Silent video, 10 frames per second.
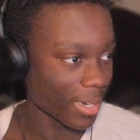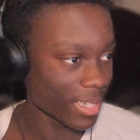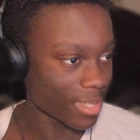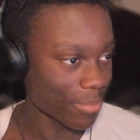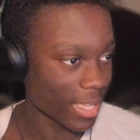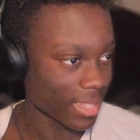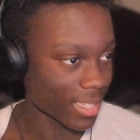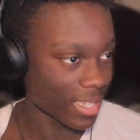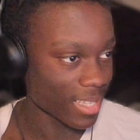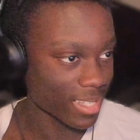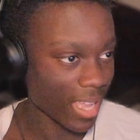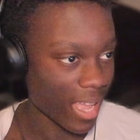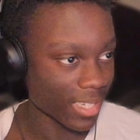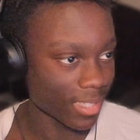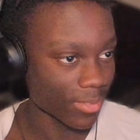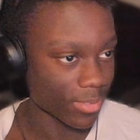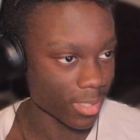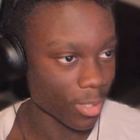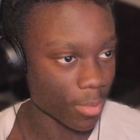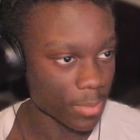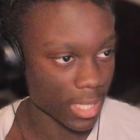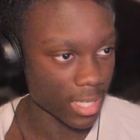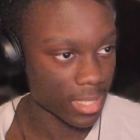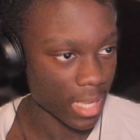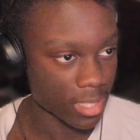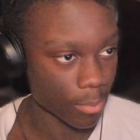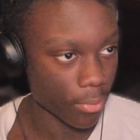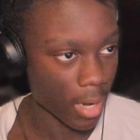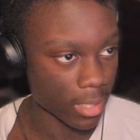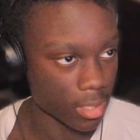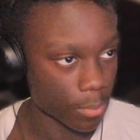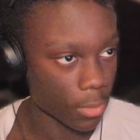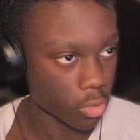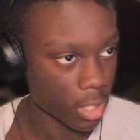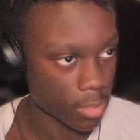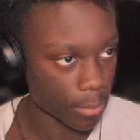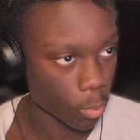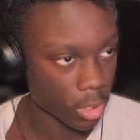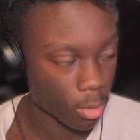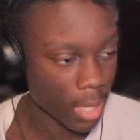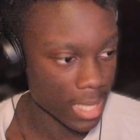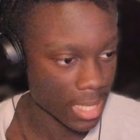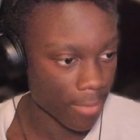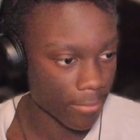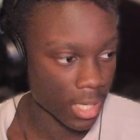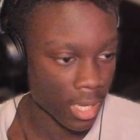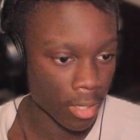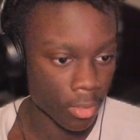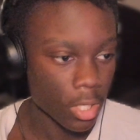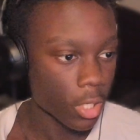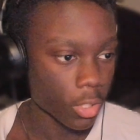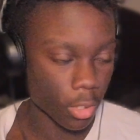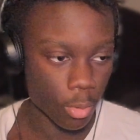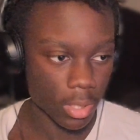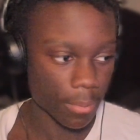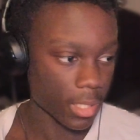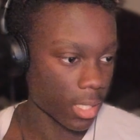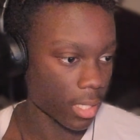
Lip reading: This method is kind of, you know what I'm saying, it takes some practice, but trust me, when you guys have it down, you're going to be getting